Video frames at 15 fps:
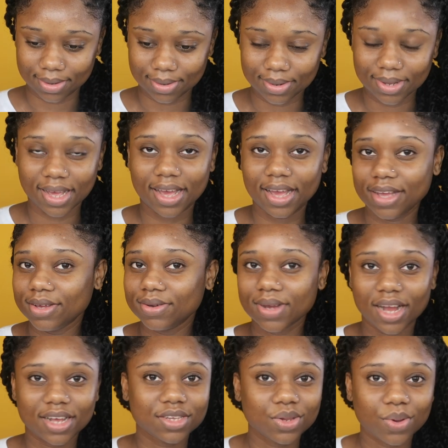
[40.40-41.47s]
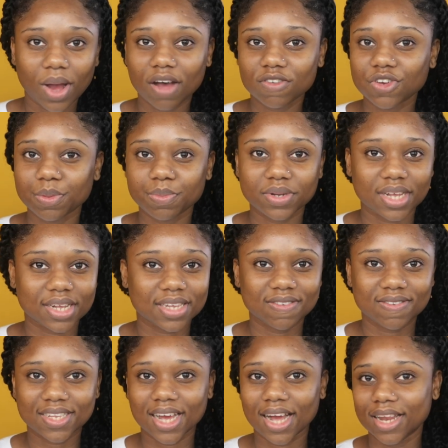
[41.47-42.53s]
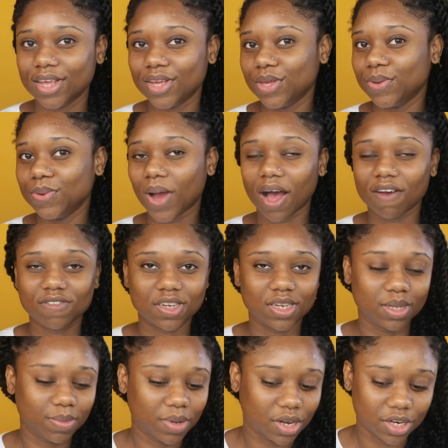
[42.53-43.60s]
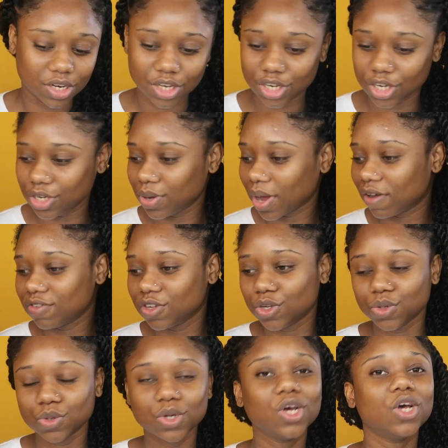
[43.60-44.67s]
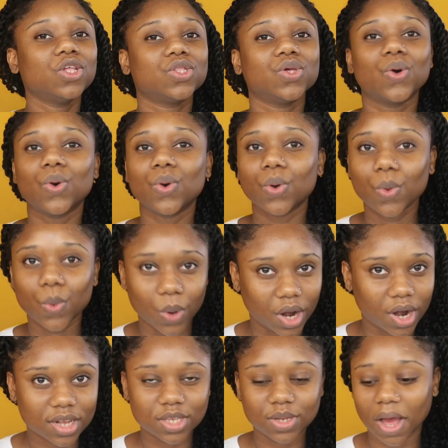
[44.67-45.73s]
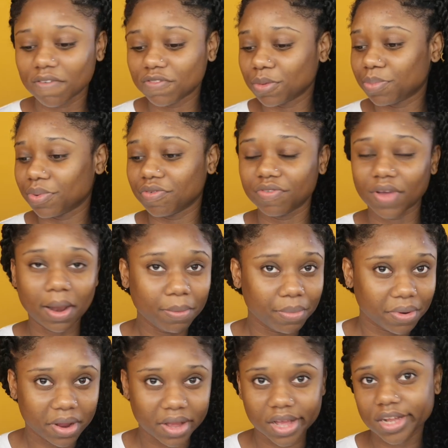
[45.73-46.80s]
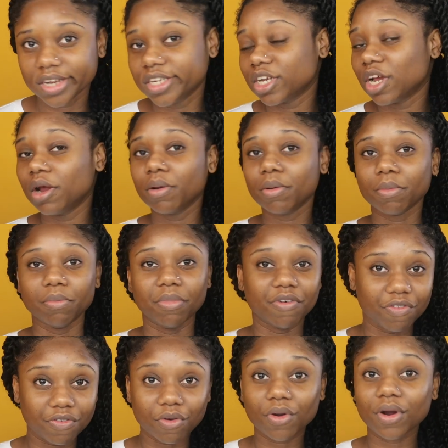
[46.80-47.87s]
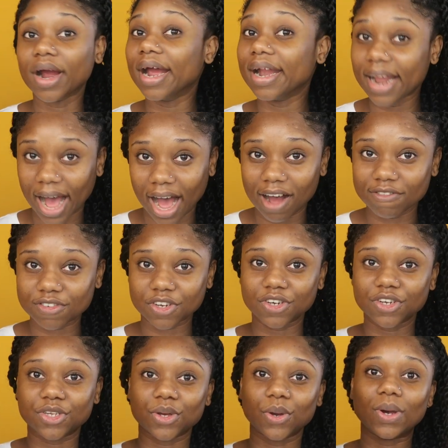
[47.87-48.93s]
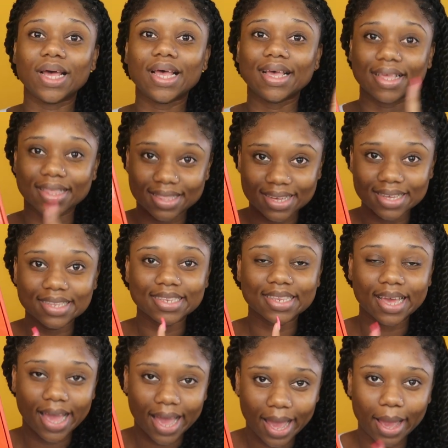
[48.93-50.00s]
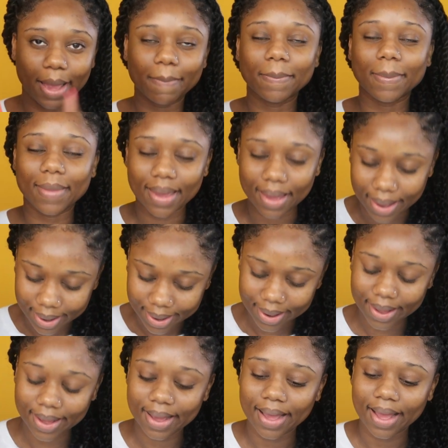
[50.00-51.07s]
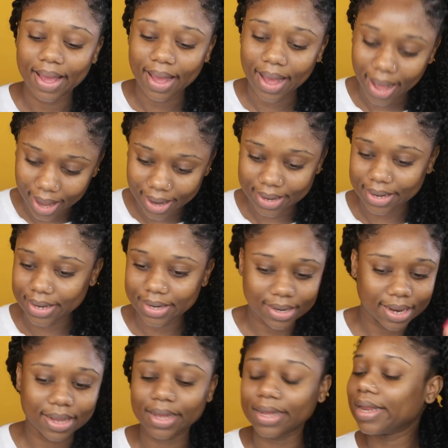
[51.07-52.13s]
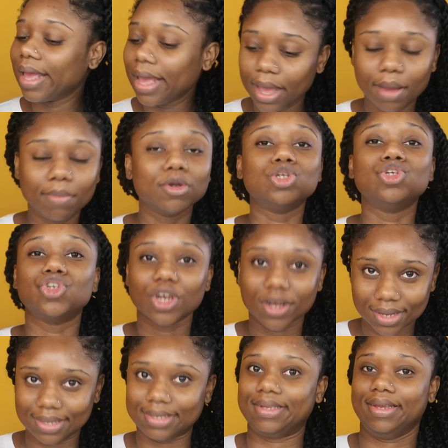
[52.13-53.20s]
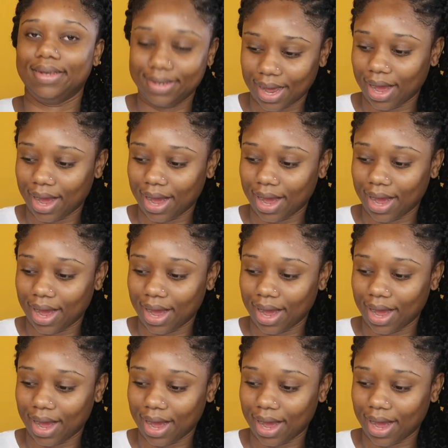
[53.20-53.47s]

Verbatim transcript: okay you guys know after protective styling you have to deep condition you have to do the whole works you have to prevent breakage before and after so this came in handy it, it, it came just in